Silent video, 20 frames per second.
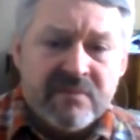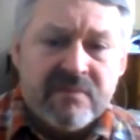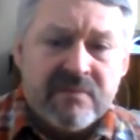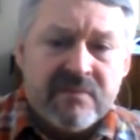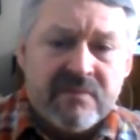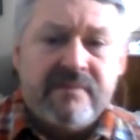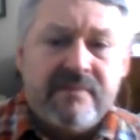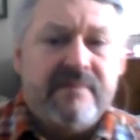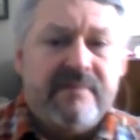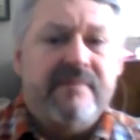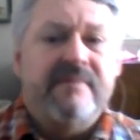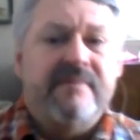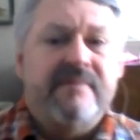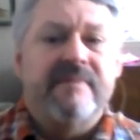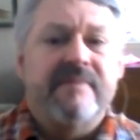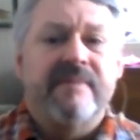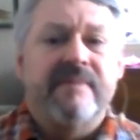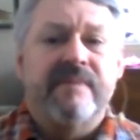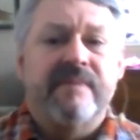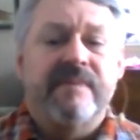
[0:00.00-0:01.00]

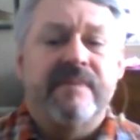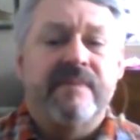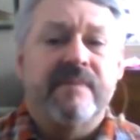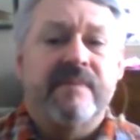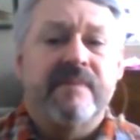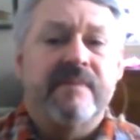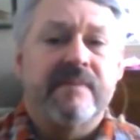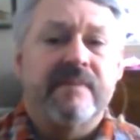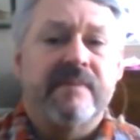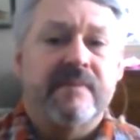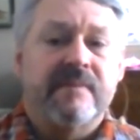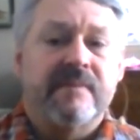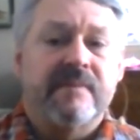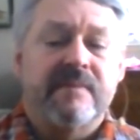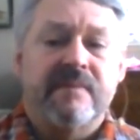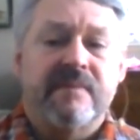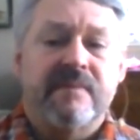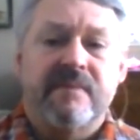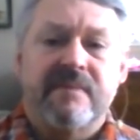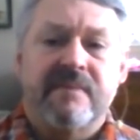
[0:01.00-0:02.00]

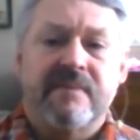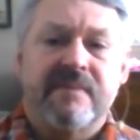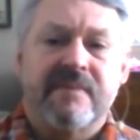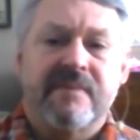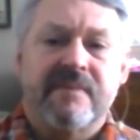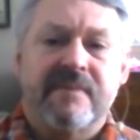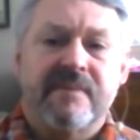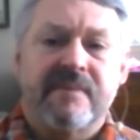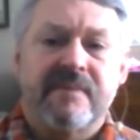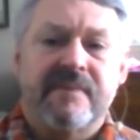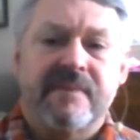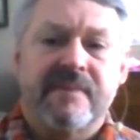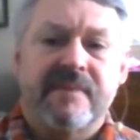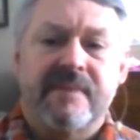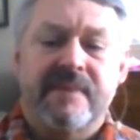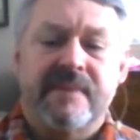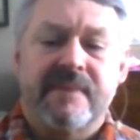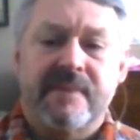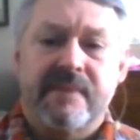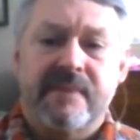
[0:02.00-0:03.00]

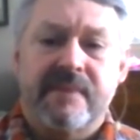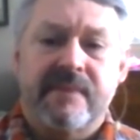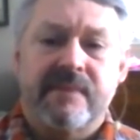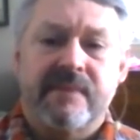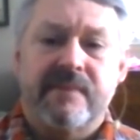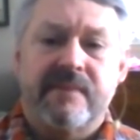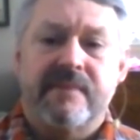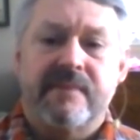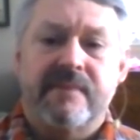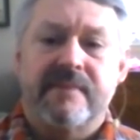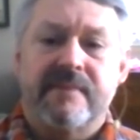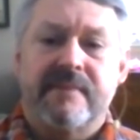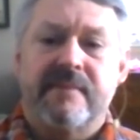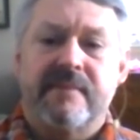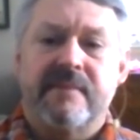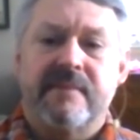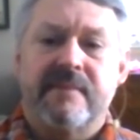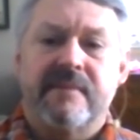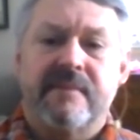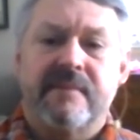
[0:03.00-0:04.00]

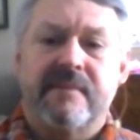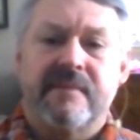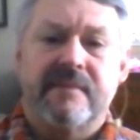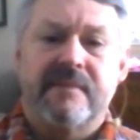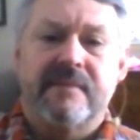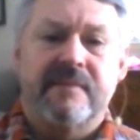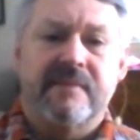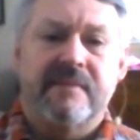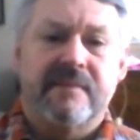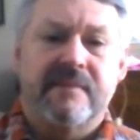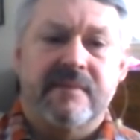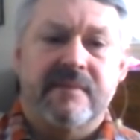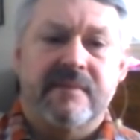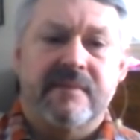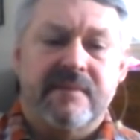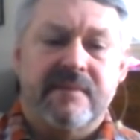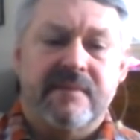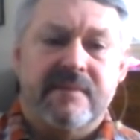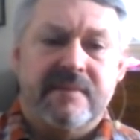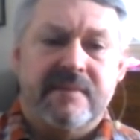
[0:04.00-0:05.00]

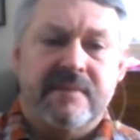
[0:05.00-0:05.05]
This person isn't speaking.